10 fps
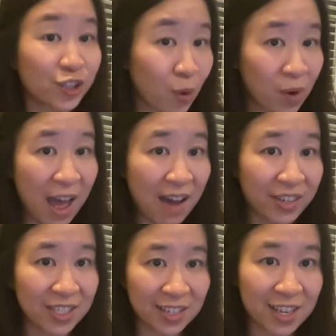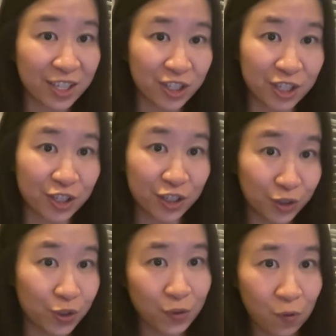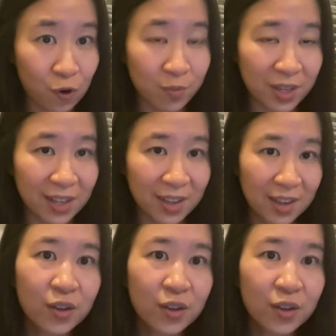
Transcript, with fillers: don't have a data engineer to do it for me.